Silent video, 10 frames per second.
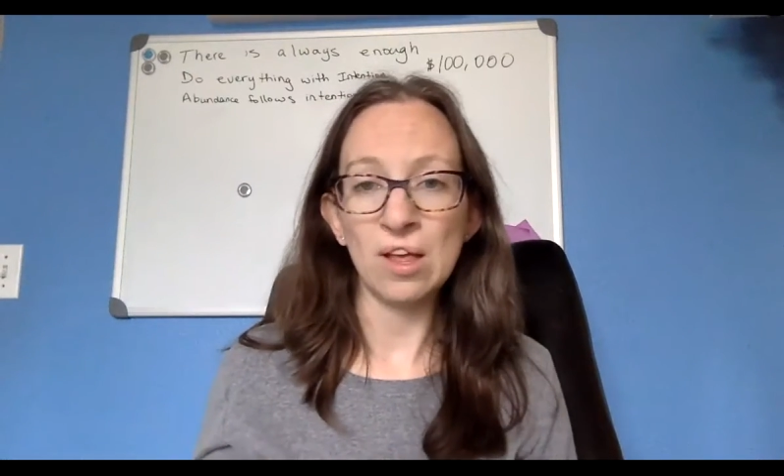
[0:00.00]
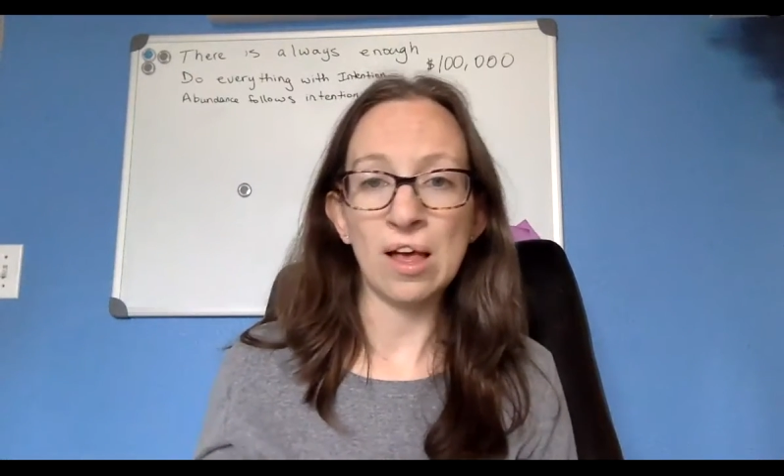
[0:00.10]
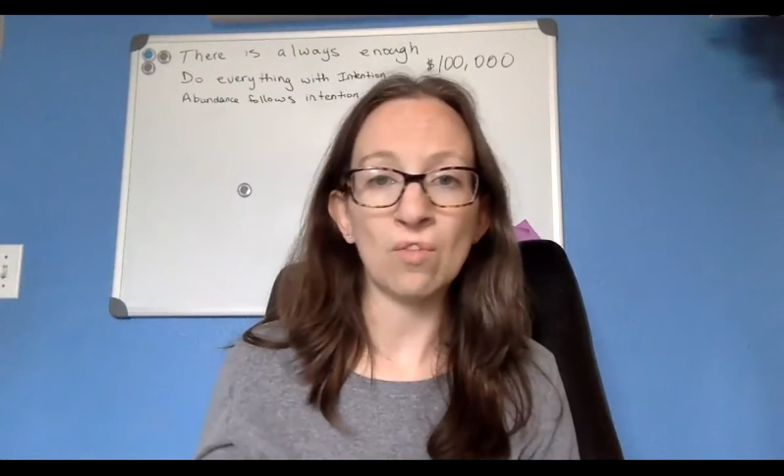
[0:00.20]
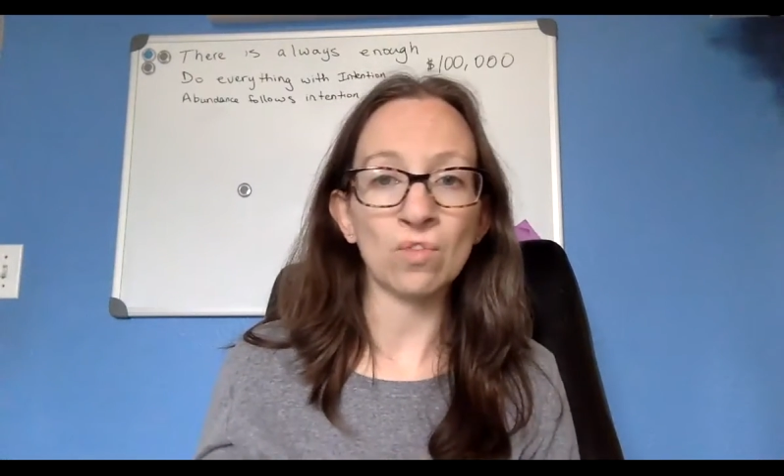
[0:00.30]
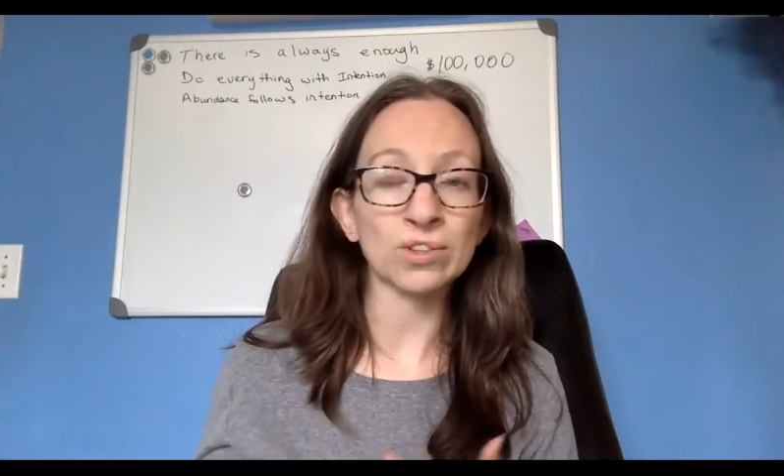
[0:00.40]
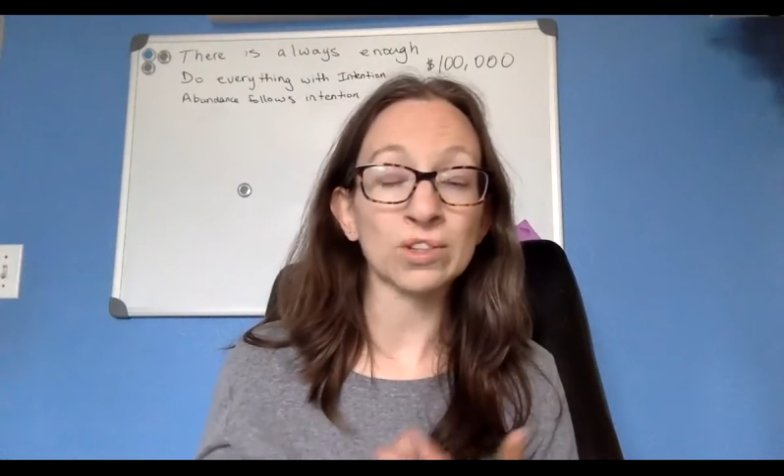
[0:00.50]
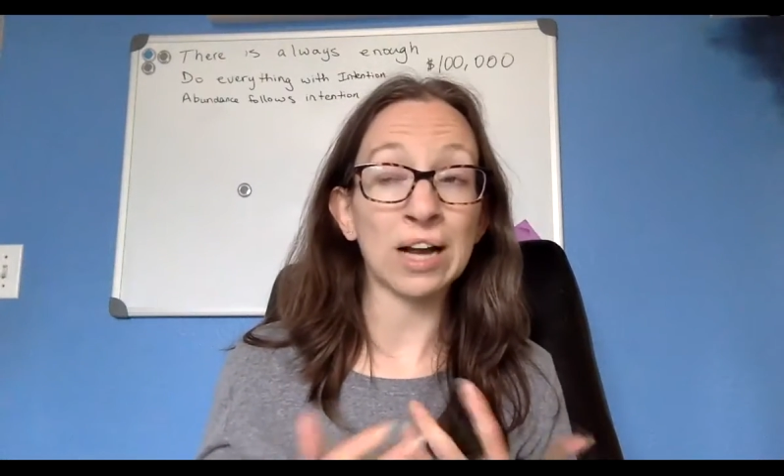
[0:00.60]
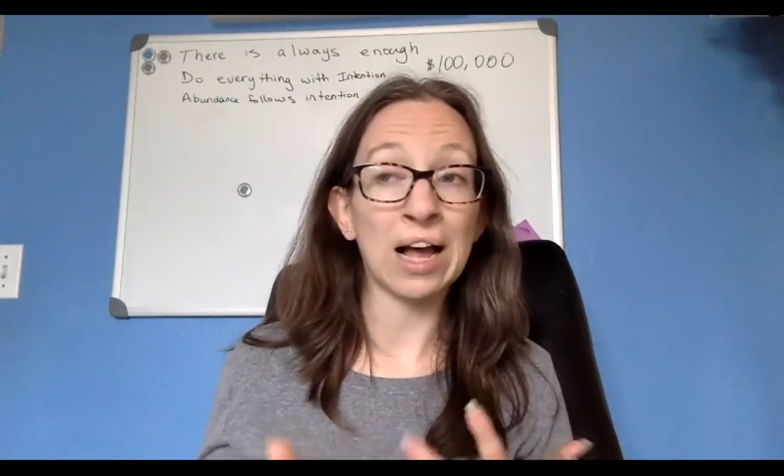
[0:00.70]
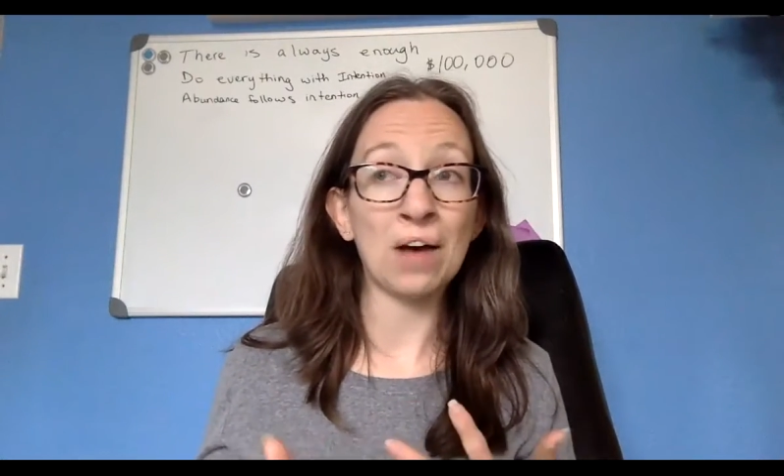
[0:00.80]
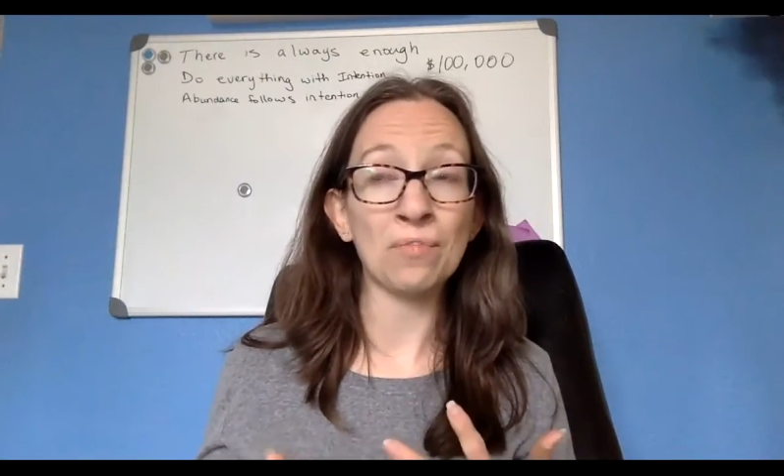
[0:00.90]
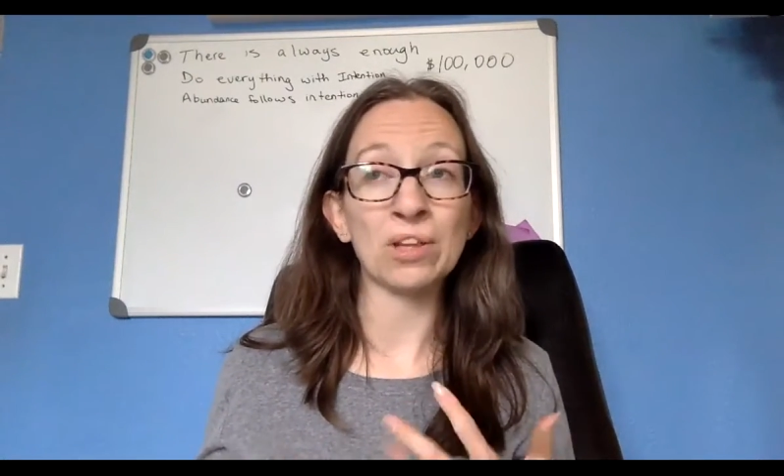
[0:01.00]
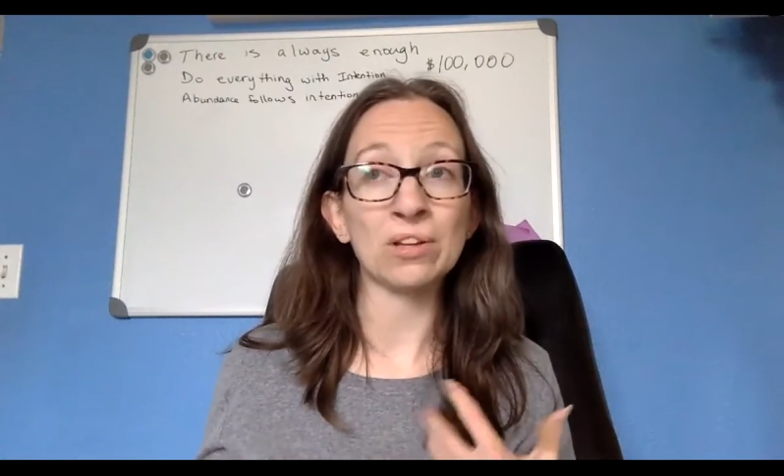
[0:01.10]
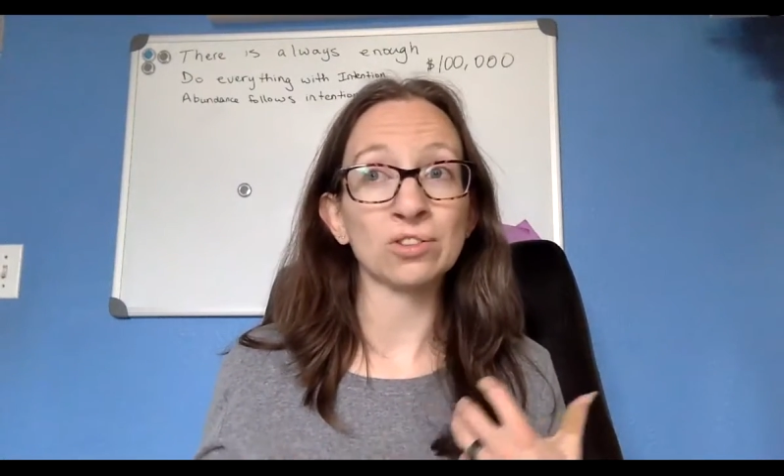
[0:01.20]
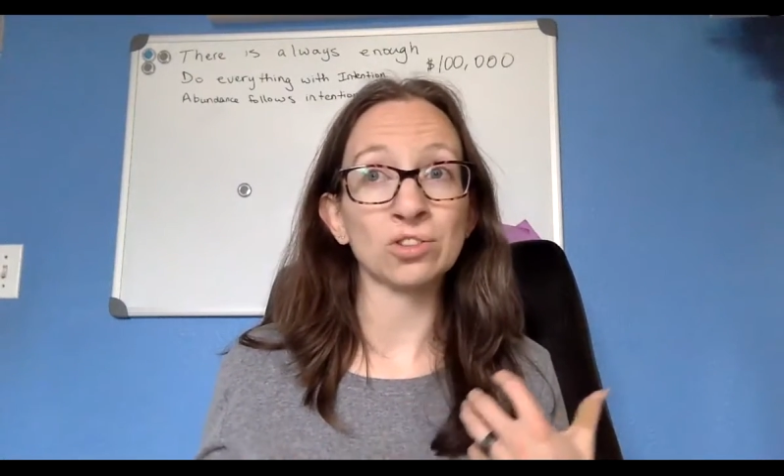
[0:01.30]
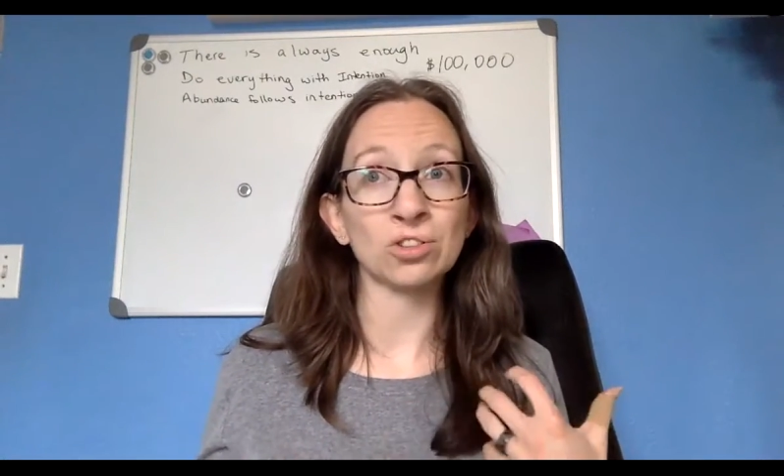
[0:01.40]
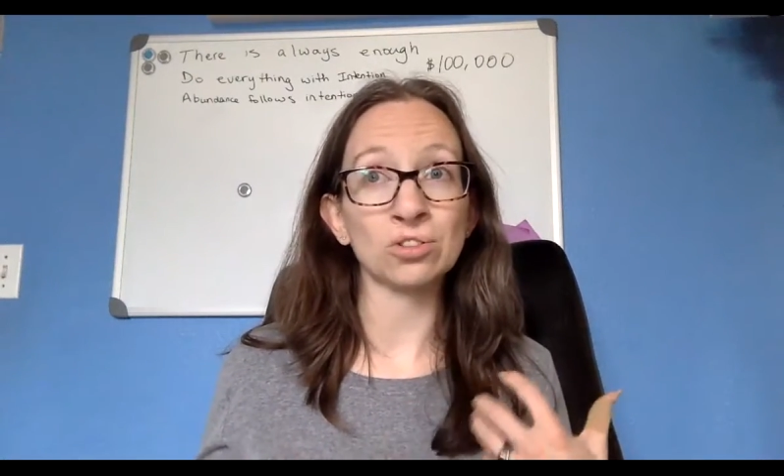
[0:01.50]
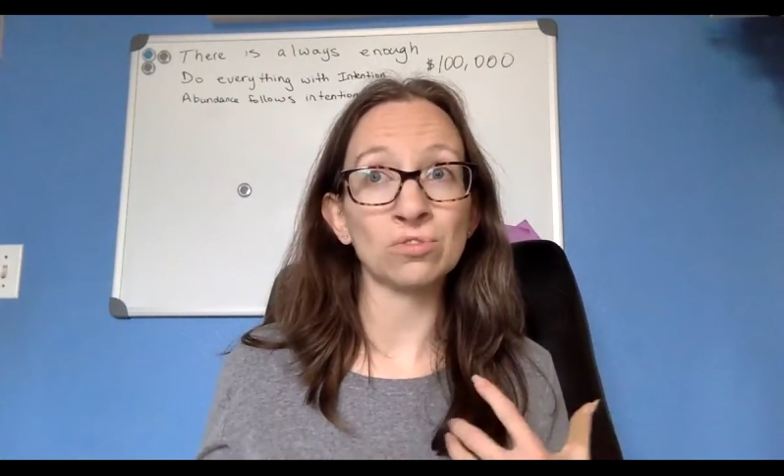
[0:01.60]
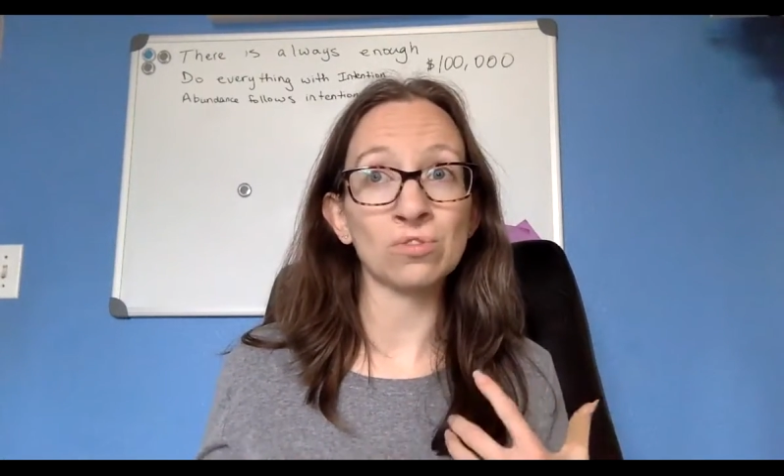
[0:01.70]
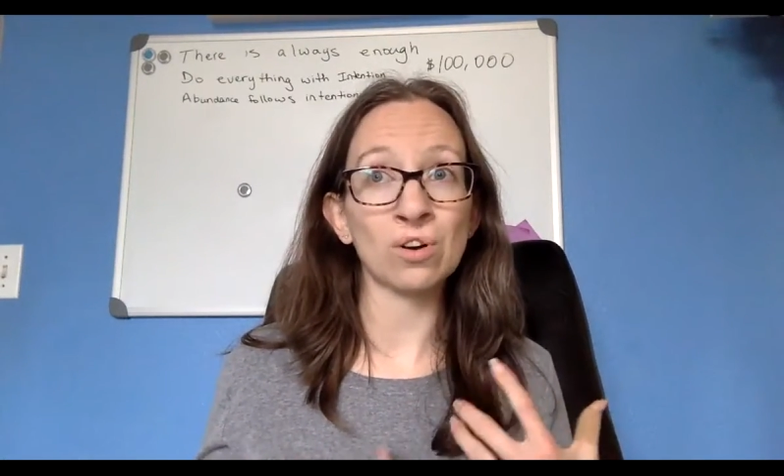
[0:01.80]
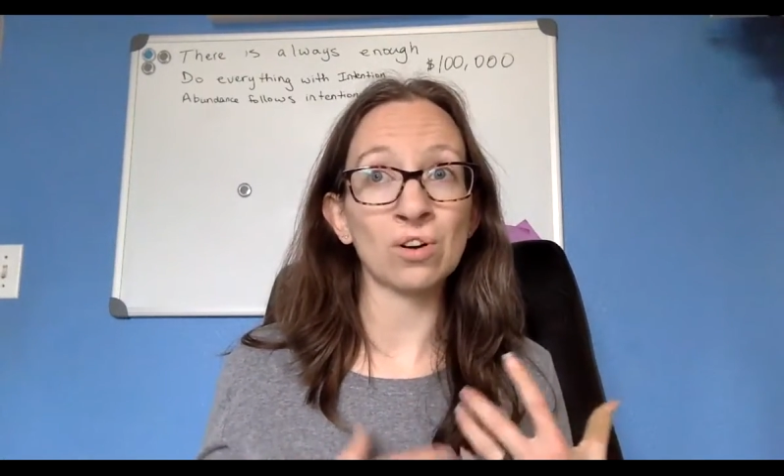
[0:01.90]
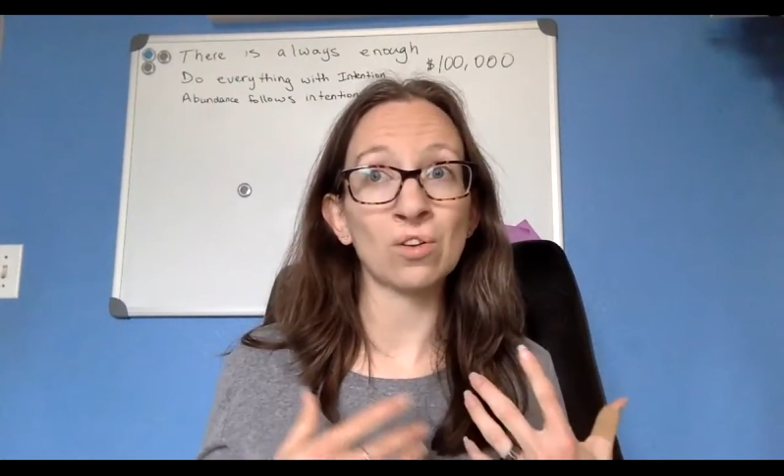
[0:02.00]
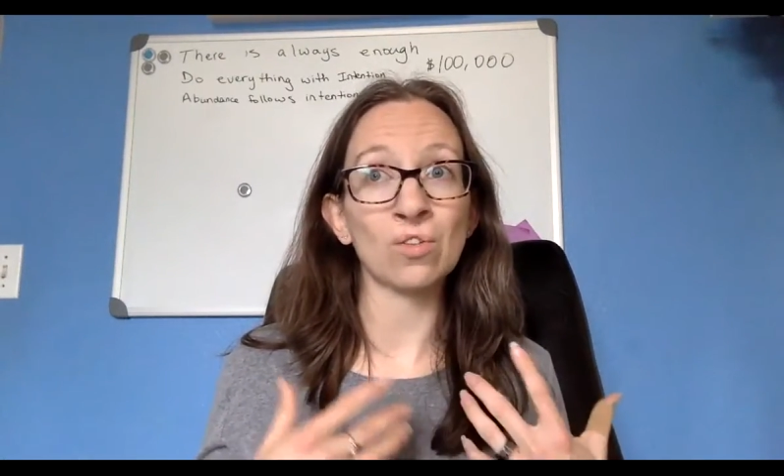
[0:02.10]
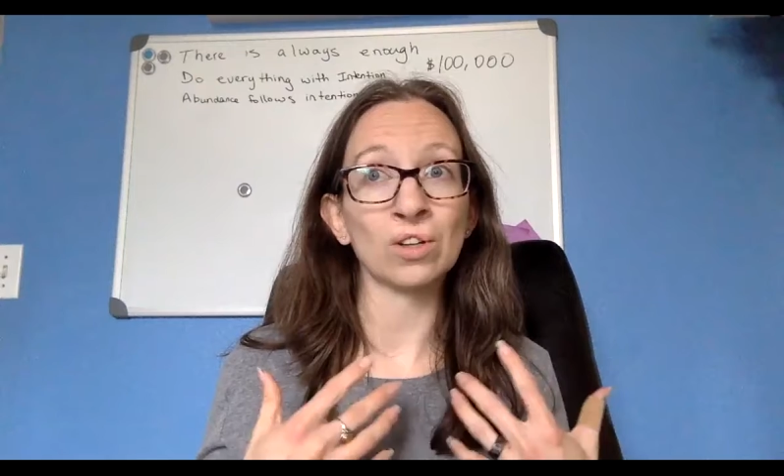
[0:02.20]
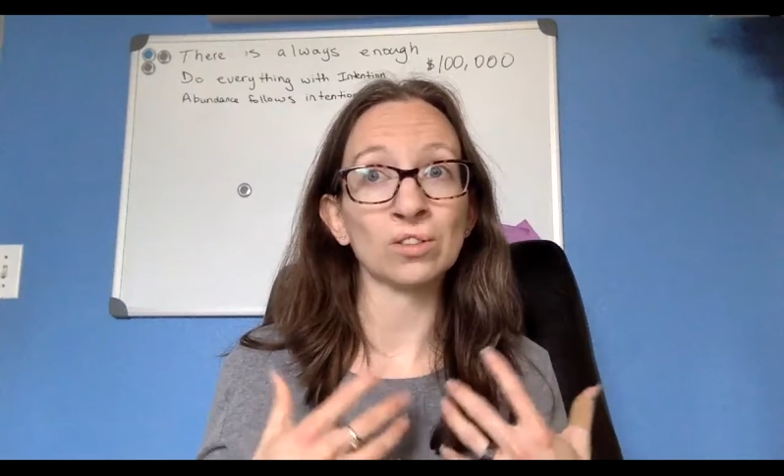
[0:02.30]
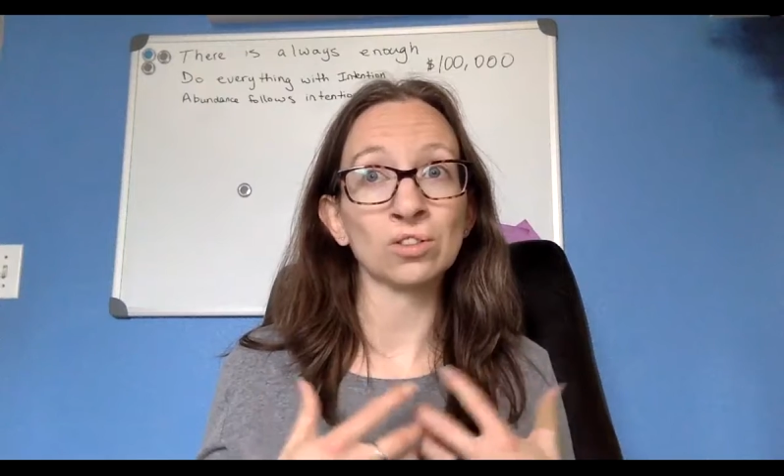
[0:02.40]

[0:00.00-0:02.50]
And what's going to happen is you are going